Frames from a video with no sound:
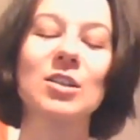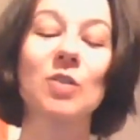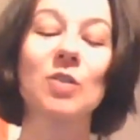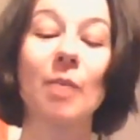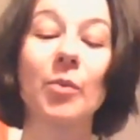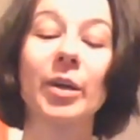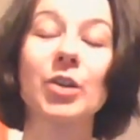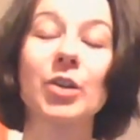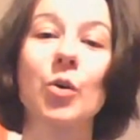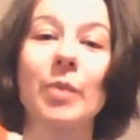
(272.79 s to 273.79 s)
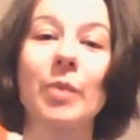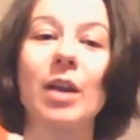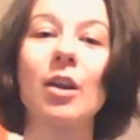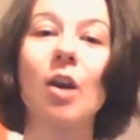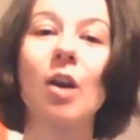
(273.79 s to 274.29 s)
and scrapbooking
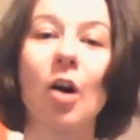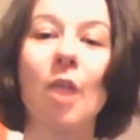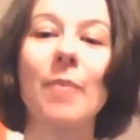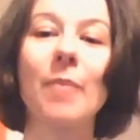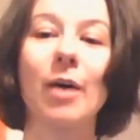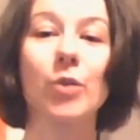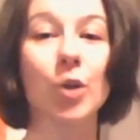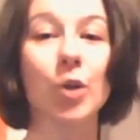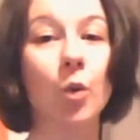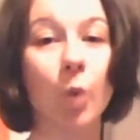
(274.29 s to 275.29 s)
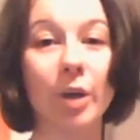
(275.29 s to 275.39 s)
taught me a lot about the